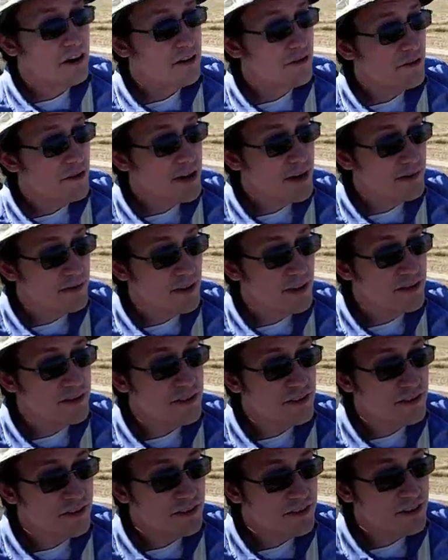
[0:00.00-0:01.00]
graves on
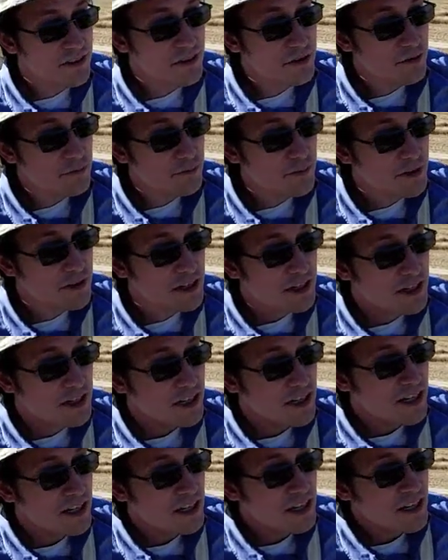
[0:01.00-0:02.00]
this slope,
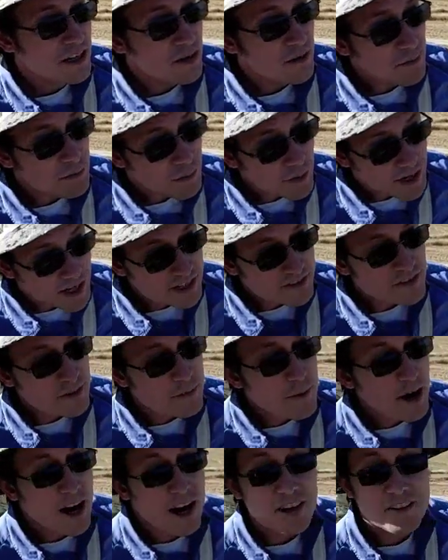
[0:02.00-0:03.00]
but it's a
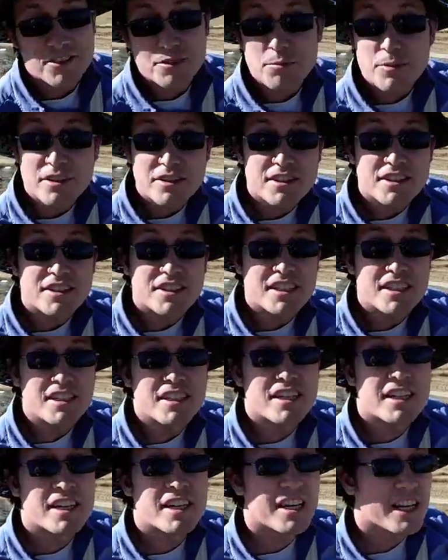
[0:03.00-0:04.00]
possibility.